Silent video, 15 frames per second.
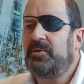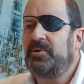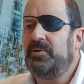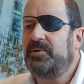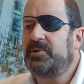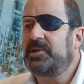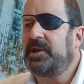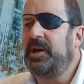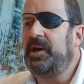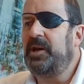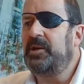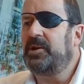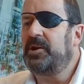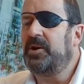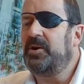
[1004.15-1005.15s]
to
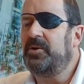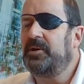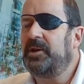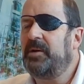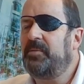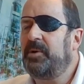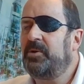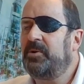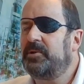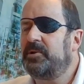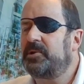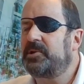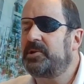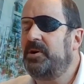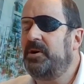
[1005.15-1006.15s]
scan code coming
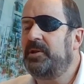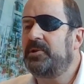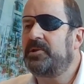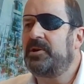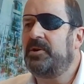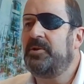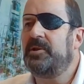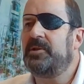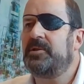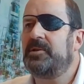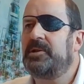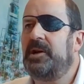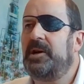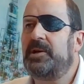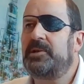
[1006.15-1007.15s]
onto site so that
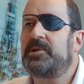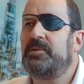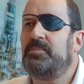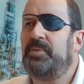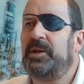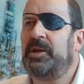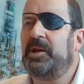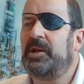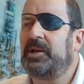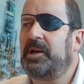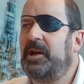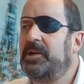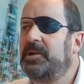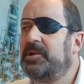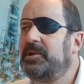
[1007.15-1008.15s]
the tasks have been
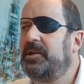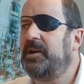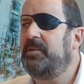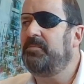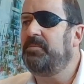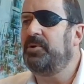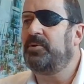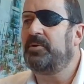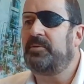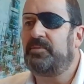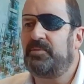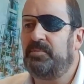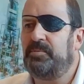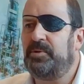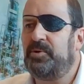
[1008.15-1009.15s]
allocated to that builder
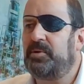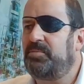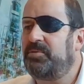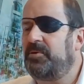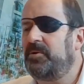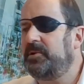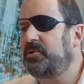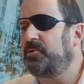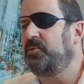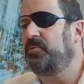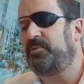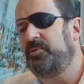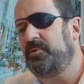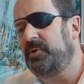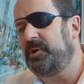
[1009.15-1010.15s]
through Builda Price or
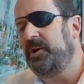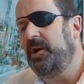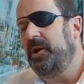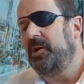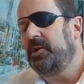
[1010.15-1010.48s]
through